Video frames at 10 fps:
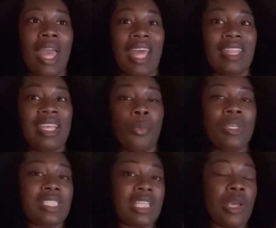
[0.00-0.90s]
and then we
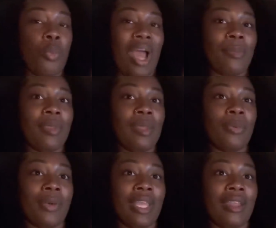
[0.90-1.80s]
see white
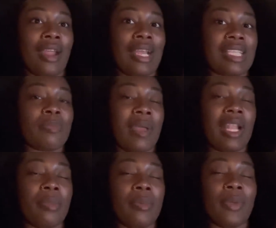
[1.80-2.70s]
people in there
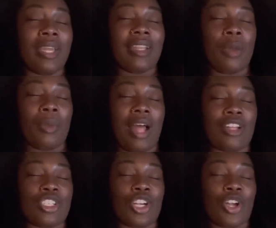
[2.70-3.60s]
hispanic people in there without a
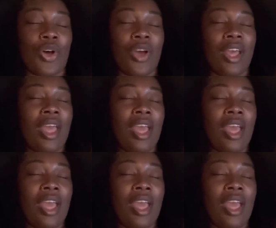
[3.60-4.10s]
shirt on